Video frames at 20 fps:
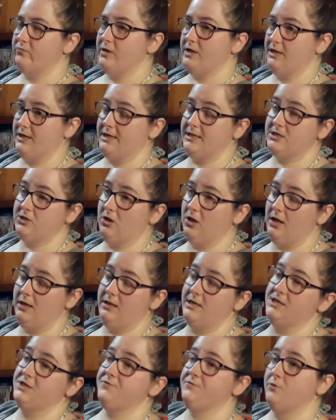It gets a lot
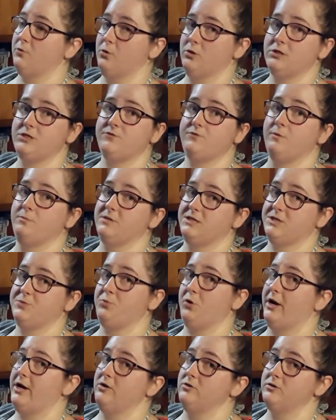less force from the
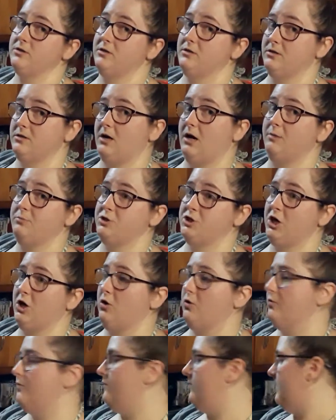sprayers on the top
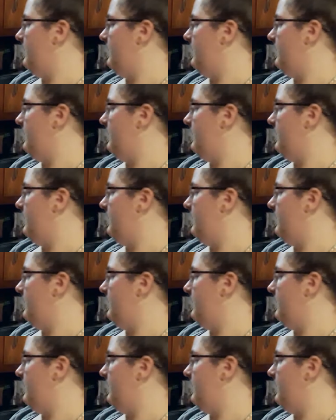shelf.